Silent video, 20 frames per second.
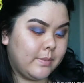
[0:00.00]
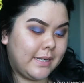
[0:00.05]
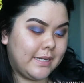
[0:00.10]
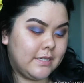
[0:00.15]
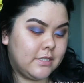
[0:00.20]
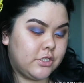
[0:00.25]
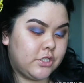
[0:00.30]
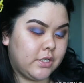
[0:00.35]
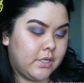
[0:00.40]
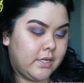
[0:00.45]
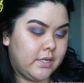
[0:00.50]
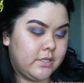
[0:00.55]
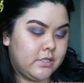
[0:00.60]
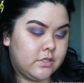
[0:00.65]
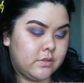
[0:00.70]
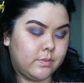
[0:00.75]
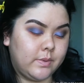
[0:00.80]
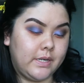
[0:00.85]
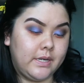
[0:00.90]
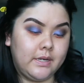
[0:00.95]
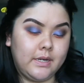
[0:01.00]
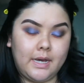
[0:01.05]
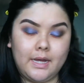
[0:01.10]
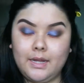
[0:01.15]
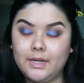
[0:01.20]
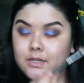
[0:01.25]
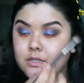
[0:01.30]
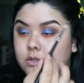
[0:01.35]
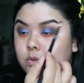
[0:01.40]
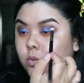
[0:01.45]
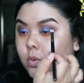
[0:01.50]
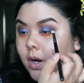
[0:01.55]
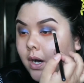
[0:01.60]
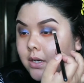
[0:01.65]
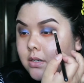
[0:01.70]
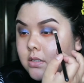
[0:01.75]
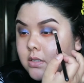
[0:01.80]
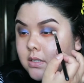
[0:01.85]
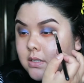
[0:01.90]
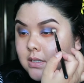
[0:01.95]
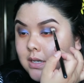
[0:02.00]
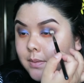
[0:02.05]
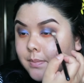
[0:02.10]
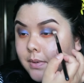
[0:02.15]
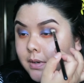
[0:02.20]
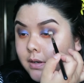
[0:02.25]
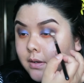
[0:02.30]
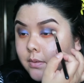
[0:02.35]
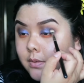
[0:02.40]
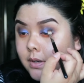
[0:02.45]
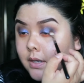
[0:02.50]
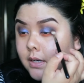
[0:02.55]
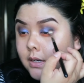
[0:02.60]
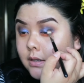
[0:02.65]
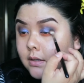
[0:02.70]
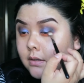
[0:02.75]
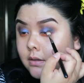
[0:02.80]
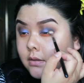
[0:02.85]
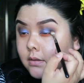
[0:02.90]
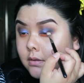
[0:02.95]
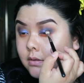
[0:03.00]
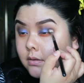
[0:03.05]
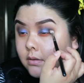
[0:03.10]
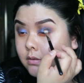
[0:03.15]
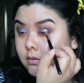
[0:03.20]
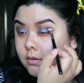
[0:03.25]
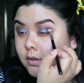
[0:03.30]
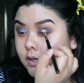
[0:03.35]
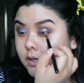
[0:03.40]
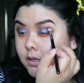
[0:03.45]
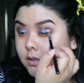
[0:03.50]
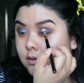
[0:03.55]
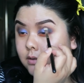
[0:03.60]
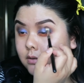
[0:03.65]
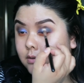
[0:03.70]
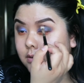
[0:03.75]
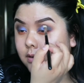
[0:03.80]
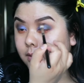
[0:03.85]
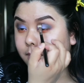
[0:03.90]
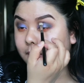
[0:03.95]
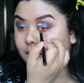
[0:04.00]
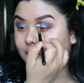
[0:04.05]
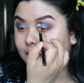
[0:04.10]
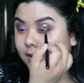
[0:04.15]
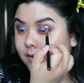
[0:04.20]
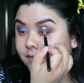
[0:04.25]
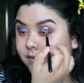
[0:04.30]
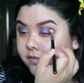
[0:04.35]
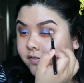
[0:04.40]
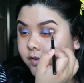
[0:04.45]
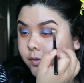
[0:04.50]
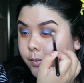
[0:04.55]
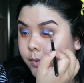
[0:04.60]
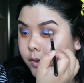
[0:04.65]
am I to judge when I like to watch these type anyway, right? I mean, I could fit for